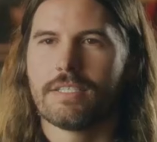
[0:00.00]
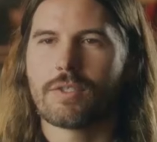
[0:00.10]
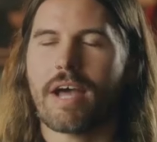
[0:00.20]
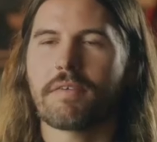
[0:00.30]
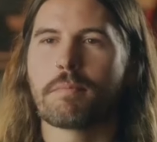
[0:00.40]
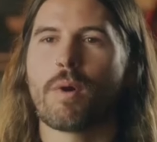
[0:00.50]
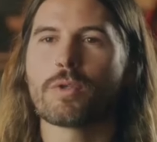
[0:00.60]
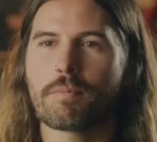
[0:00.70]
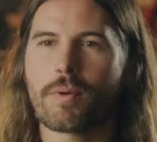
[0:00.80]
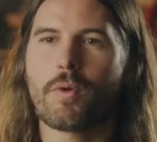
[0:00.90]
So having
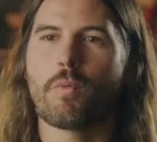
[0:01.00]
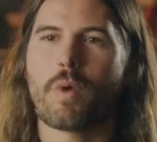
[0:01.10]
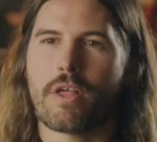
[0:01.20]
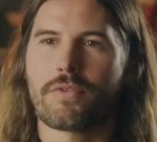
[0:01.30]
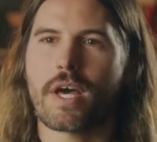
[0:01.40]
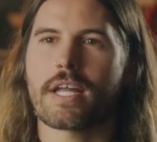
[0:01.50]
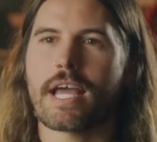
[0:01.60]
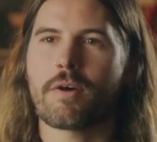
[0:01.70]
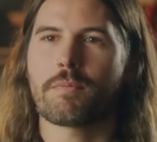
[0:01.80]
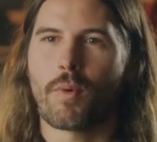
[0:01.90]
multiple well thought out